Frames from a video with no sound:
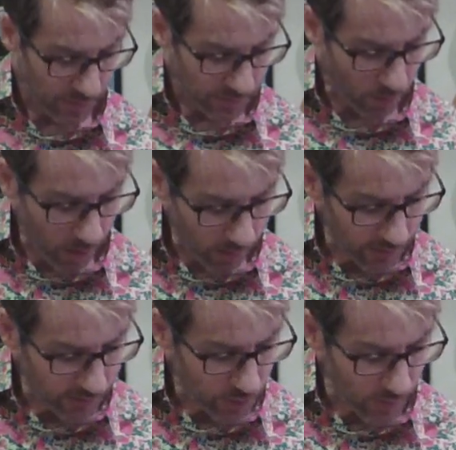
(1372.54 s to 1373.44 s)
So all
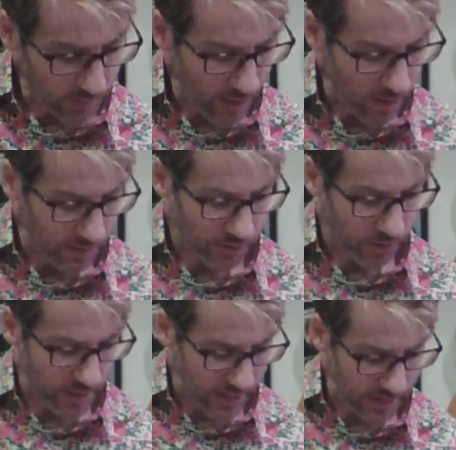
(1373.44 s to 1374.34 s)
he's doing there is
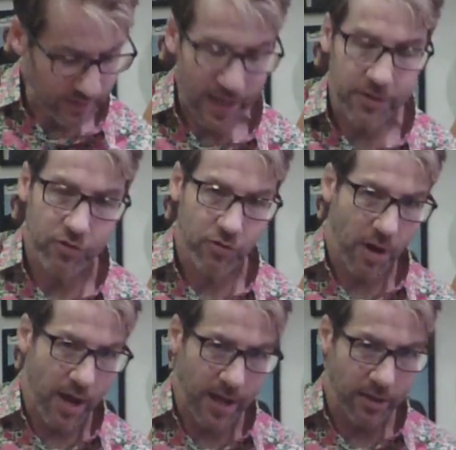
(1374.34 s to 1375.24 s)
creating that
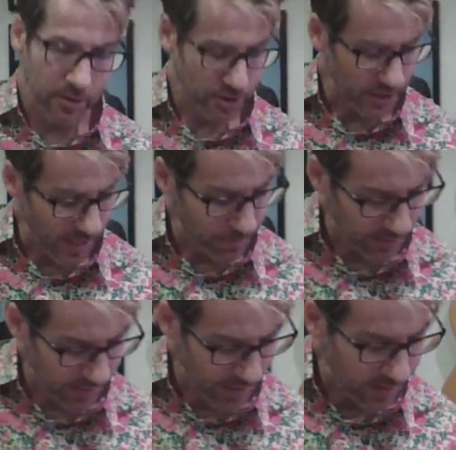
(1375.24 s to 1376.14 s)
triangle shape
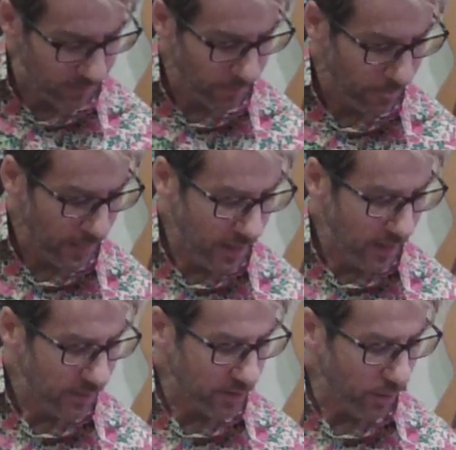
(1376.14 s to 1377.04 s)
again.
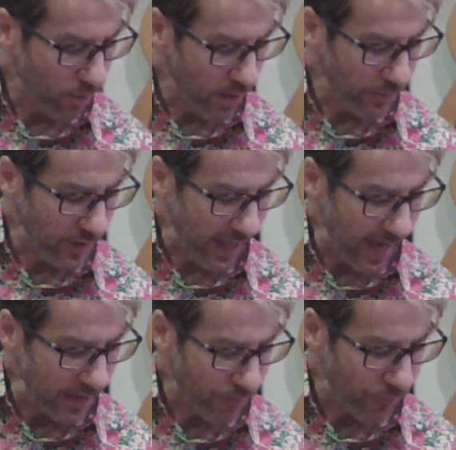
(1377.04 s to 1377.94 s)
So we're at the
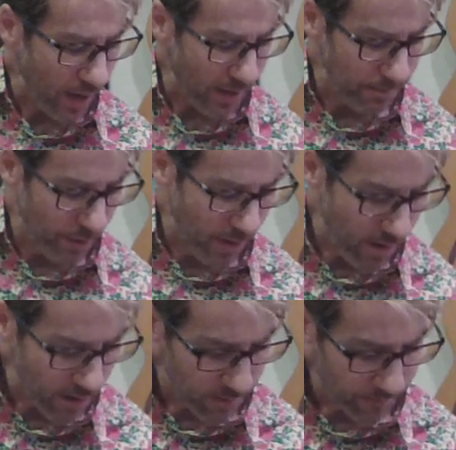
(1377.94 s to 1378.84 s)
8th fret
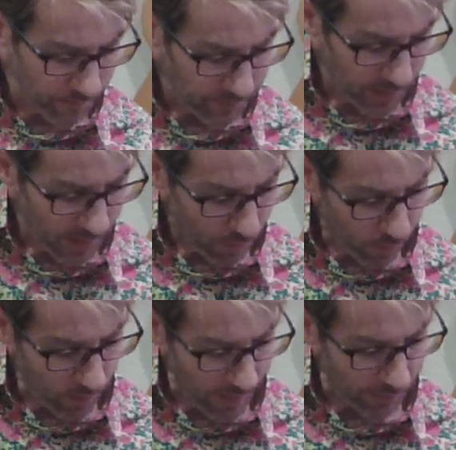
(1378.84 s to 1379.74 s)
bar.
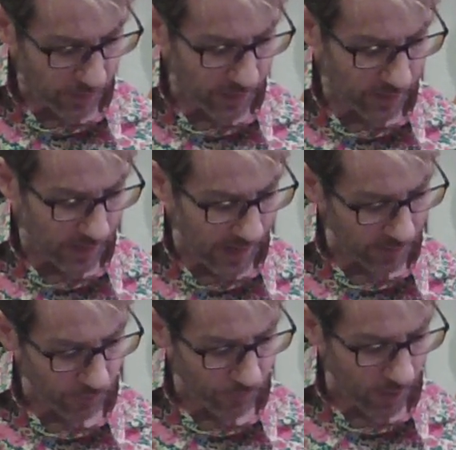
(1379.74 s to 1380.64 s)
We're at the
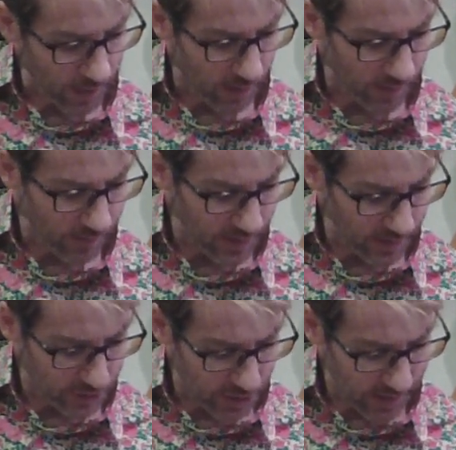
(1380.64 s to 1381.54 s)
9th fret on
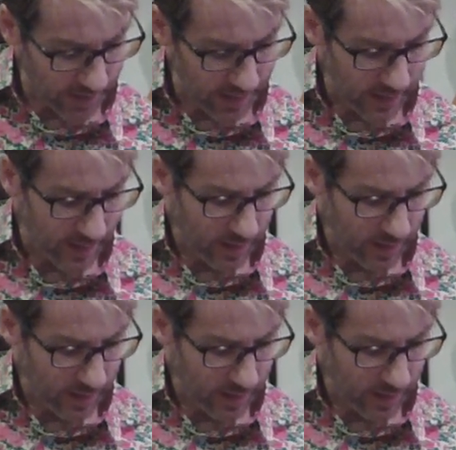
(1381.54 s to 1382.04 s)
the G,